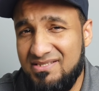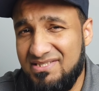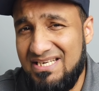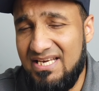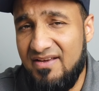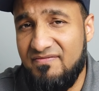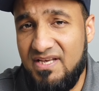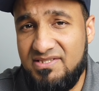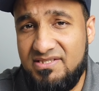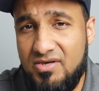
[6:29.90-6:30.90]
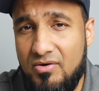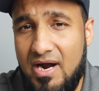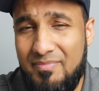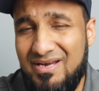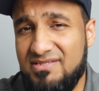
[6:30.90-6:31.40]
see if this is
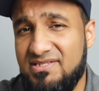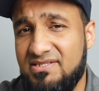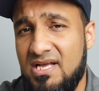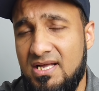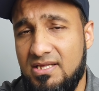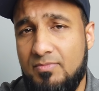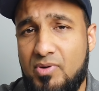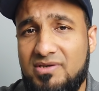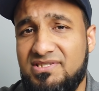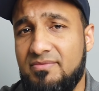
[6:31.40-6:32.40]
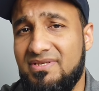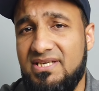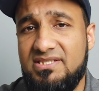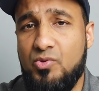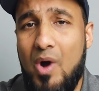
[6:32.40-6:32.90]
alright, because the
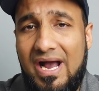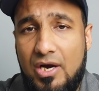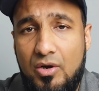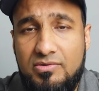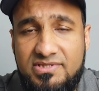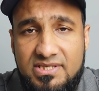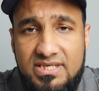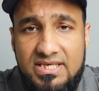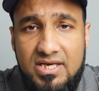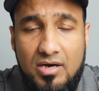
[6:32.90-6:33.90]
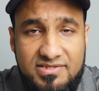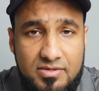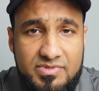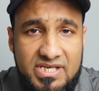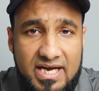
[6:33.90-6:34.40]
proximity is quite close to the
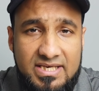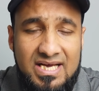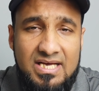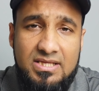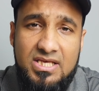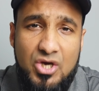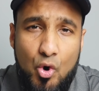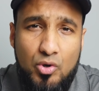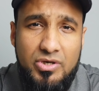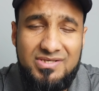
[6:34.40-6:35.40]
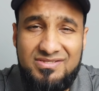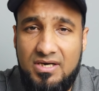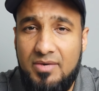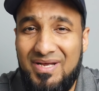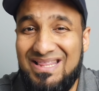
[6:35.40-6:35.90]
subject. The audio is
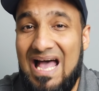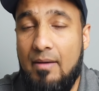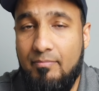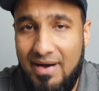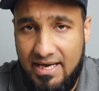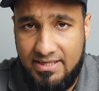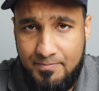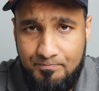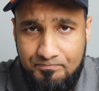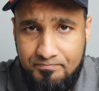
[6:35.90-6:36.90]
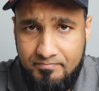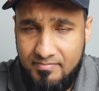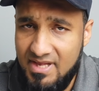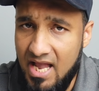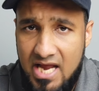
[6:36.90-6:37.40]
not going to be that bad.
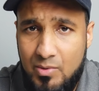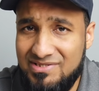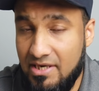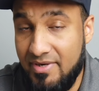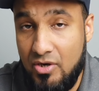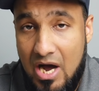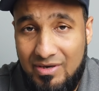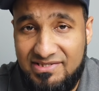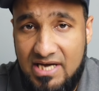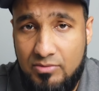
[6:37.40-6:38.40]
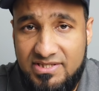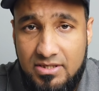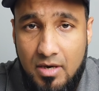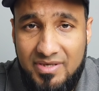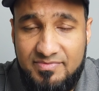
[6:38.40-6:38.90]
Anyways, let me know how it sounds in
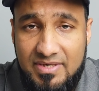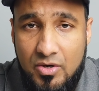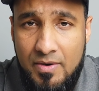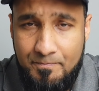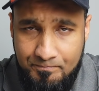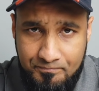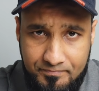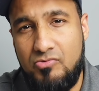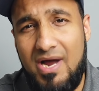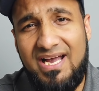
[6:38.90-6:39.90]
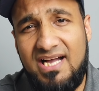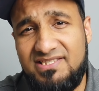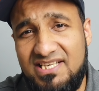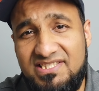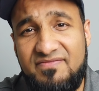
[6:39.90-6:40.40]
the comments below. Right
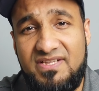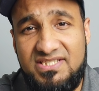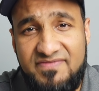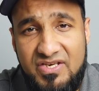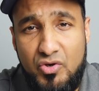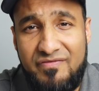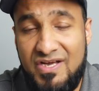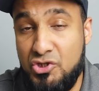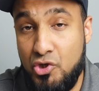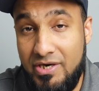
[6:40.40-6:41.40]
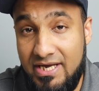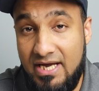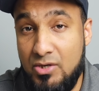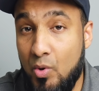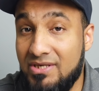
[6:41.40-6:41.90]
guys, that's it for this video. If you enjoyed
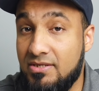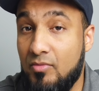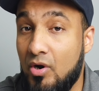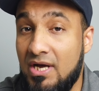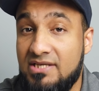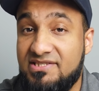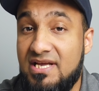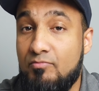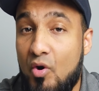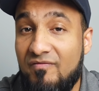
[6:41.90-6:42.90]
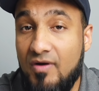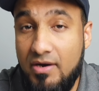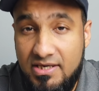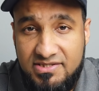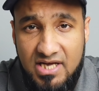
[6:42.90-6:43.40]
it and you want to see more
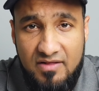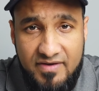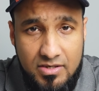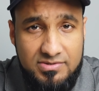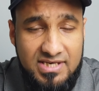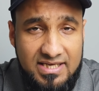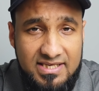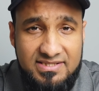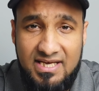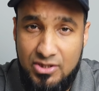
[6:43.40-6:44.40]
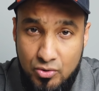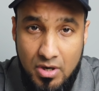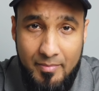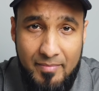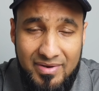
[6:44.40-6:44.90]
vlogging style videos like this, then do
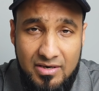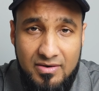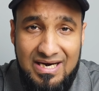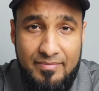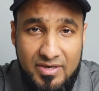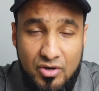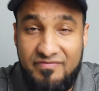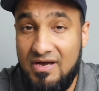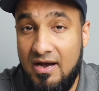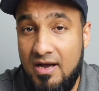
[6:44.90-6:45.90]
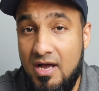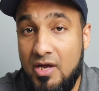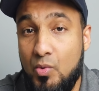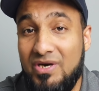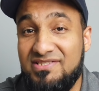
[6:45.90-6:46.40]
comment below and let me know if
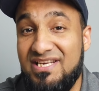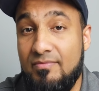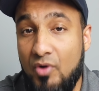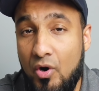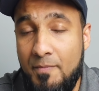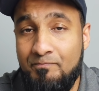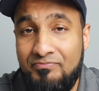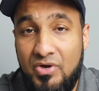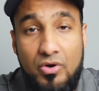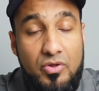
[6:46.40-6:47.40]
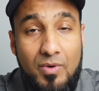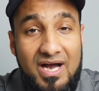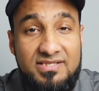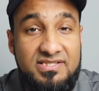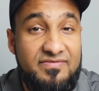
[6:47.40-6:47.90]
you want to see more.
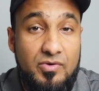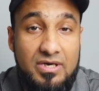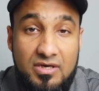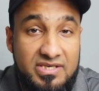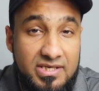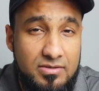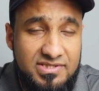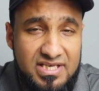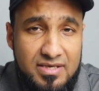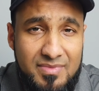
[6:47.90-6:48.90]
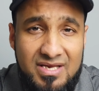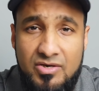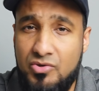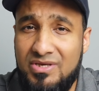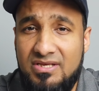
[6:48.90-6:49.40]
Otherwise, if you want to continue seeing me
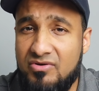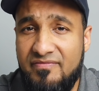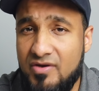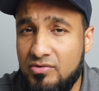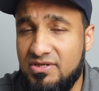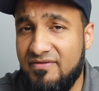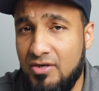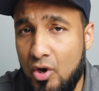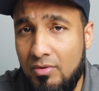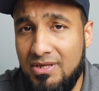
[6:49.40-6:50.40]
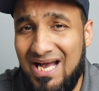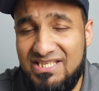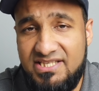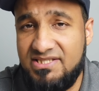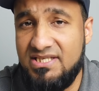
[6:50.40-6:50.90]
doing the reviews of your normal
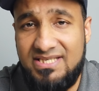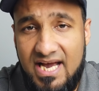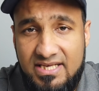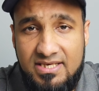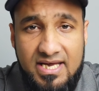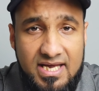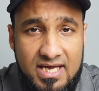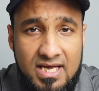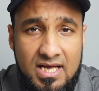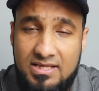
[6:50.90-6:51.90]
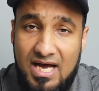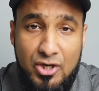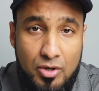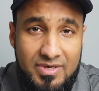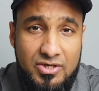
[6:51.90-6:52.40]
gadgets and tech gear that
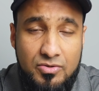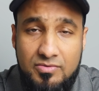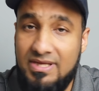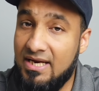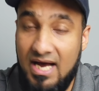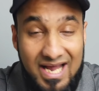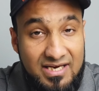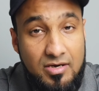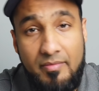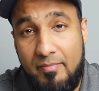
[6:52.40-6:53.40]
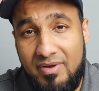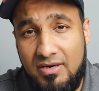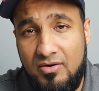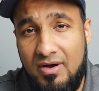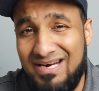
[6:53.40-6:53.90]
I normally do, then again comment
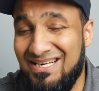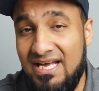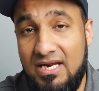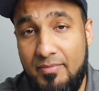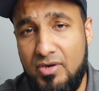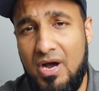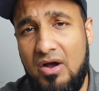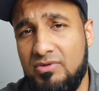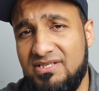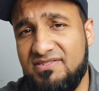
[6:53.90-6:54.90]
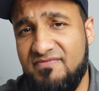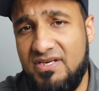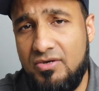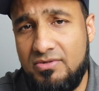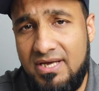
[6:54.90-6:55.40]
below and let me know how this
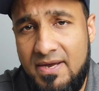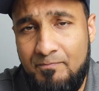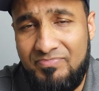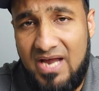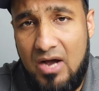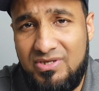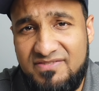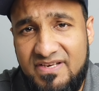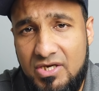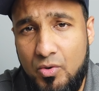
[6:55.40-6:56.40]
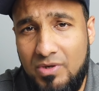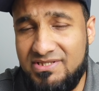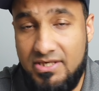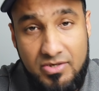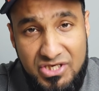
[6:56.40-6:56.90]
video
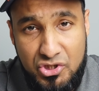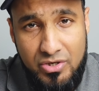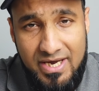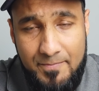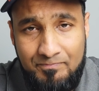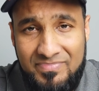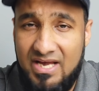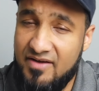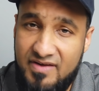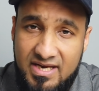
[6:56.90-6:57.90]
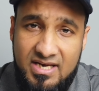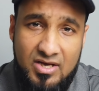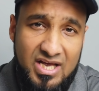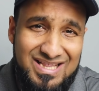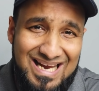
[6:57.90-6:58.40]
was. Did you enjoy it? If you
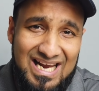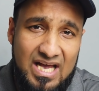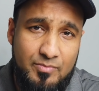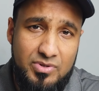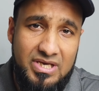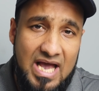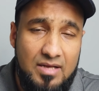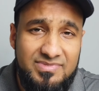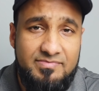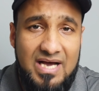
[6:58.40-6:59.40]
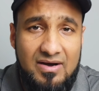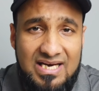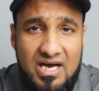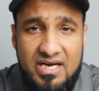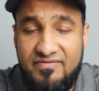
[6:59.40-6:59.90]
did, hit that like button, it helps me out
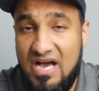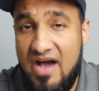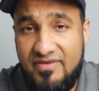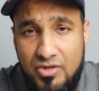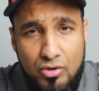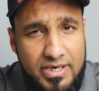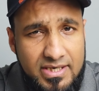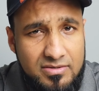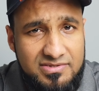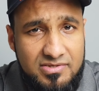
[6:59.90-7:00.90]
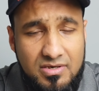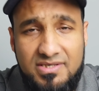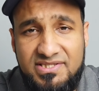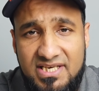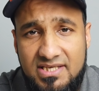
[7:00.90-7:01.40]
a lot. And if you haven't already done so,
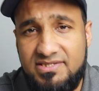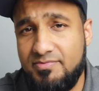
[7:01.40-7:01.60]
consider